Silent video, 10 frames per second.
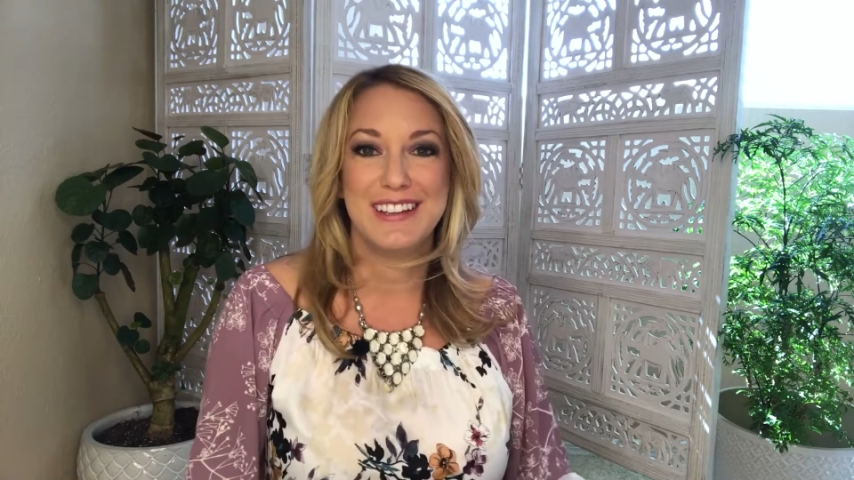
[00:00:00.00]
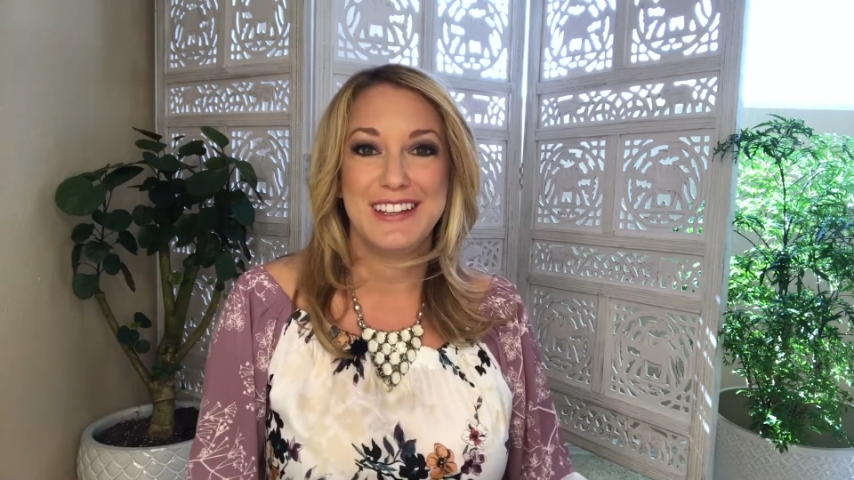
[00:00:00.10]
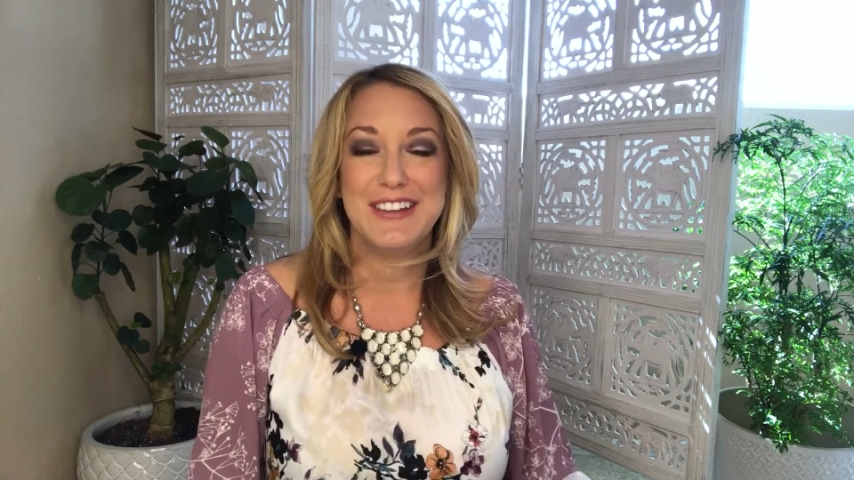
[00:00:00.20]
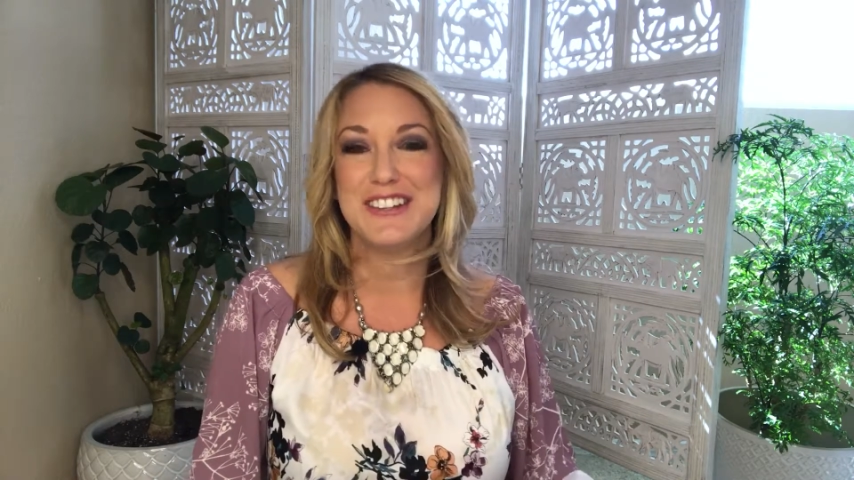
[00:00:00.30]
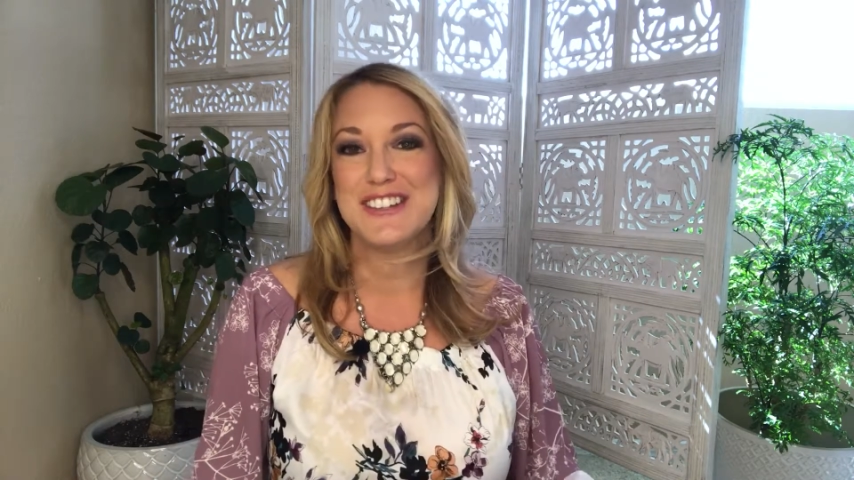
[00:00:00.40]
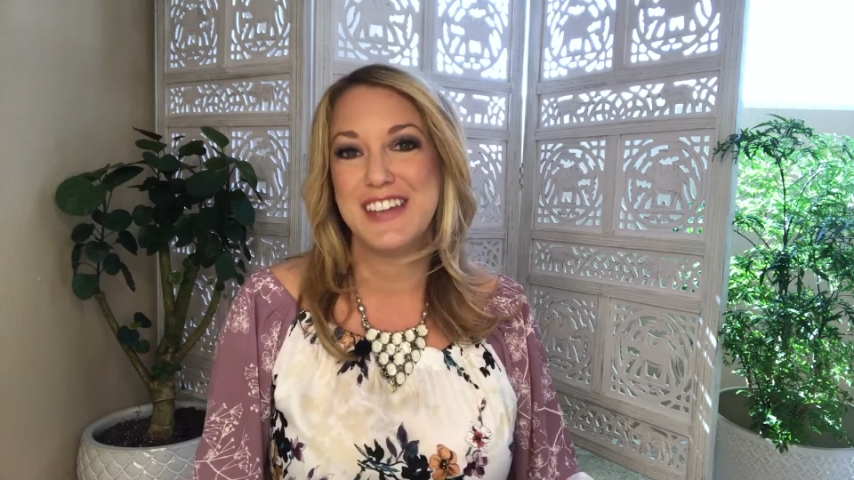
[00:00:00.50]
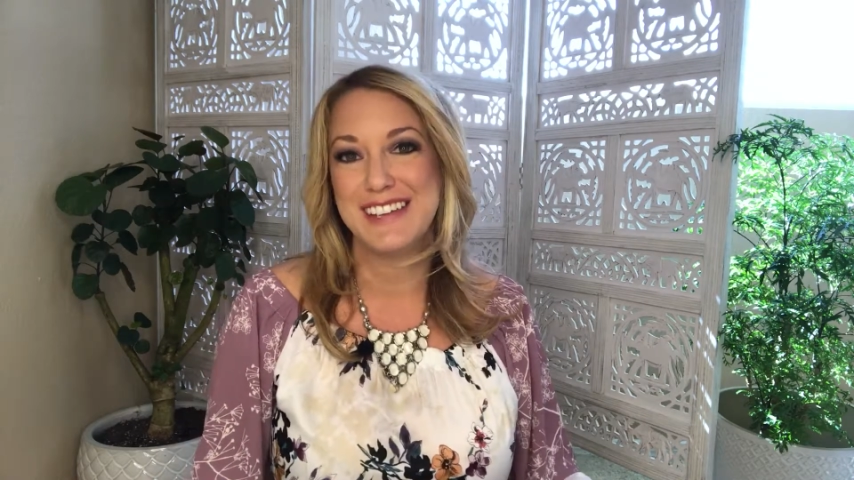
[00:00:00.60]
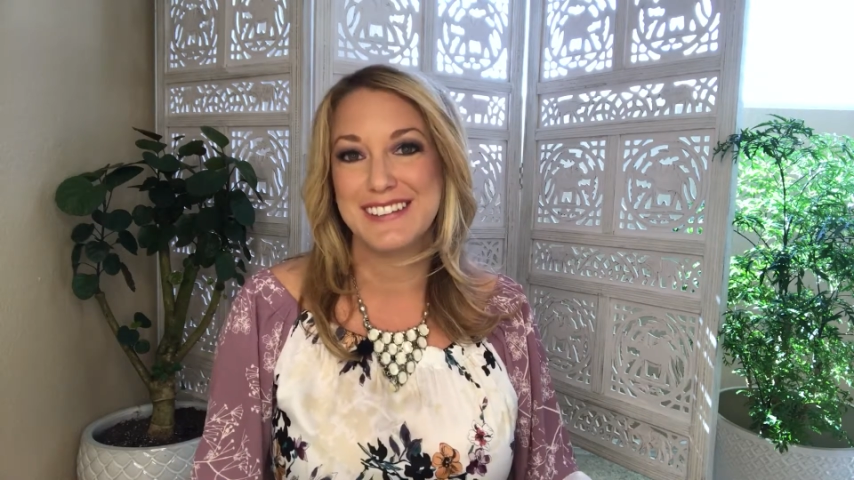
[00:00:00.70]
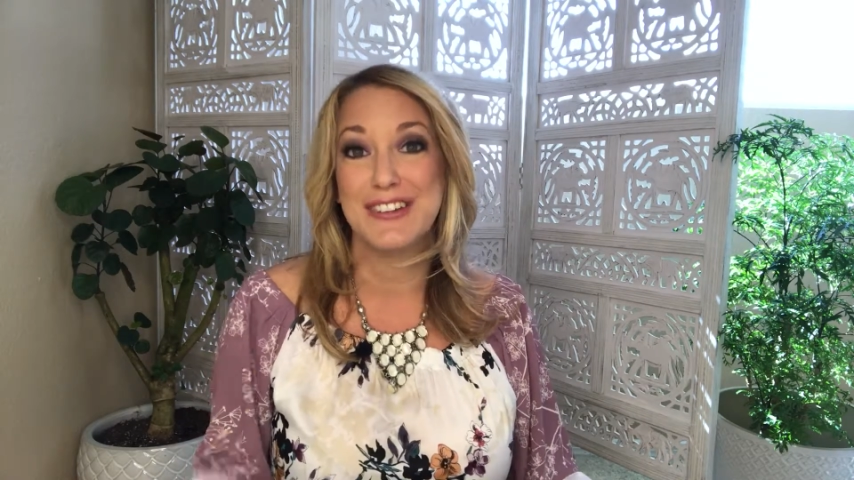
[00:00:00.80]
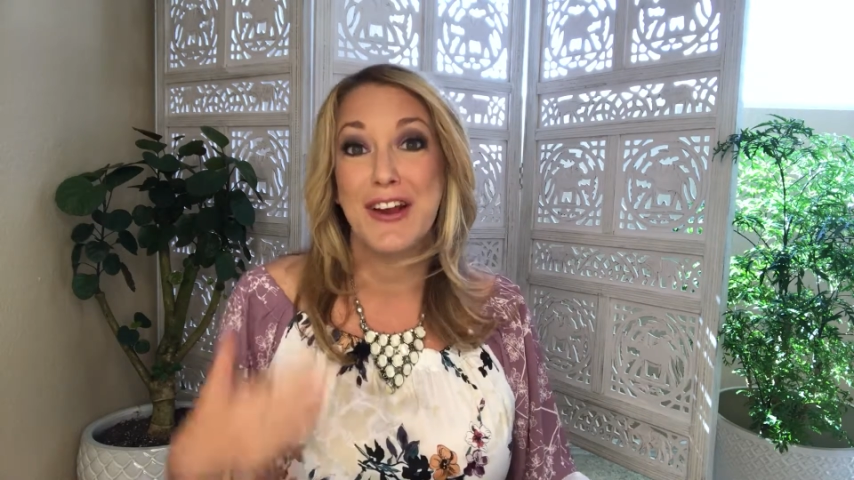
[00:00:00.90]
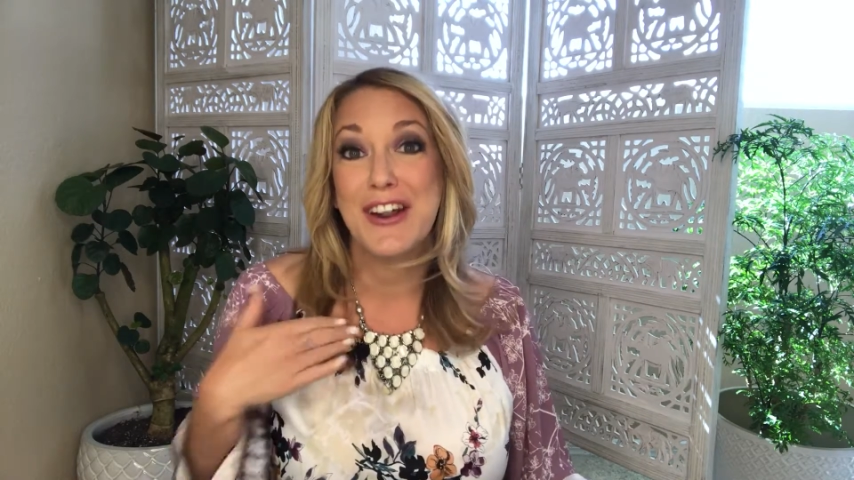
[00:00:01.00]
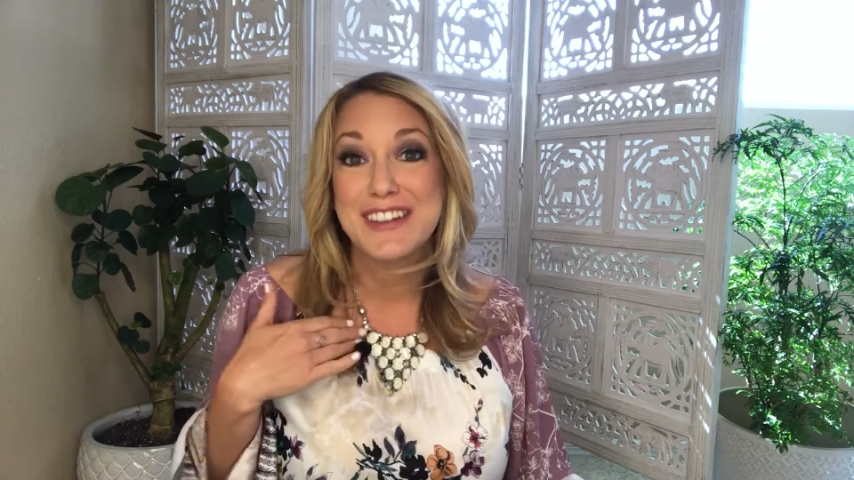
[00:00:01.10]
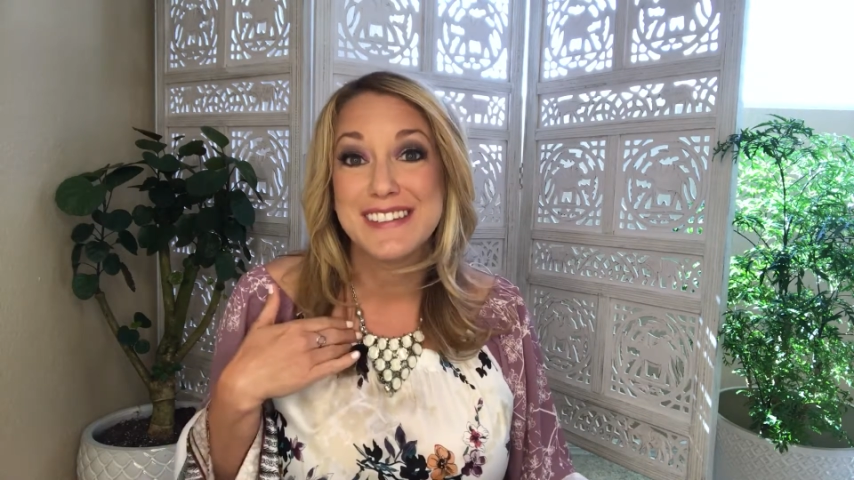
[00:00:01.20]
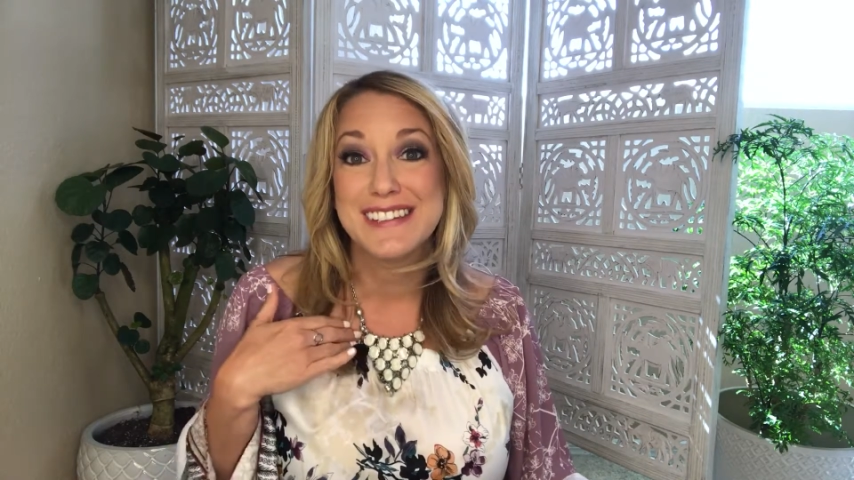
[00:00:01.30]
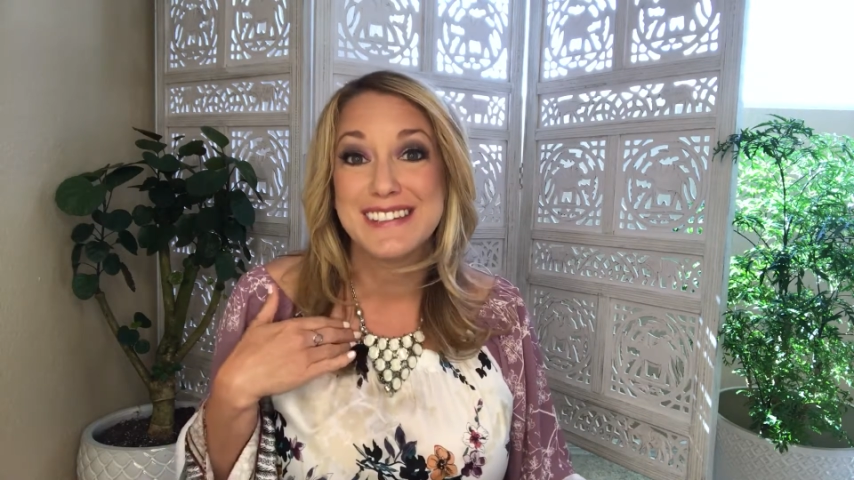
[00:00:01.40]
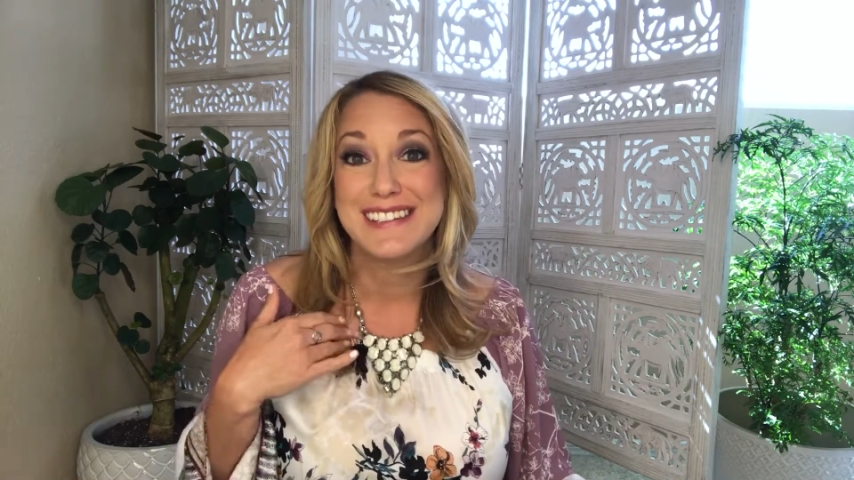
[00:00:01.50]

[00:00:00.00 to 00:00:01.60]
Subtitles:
your chest, your heart sits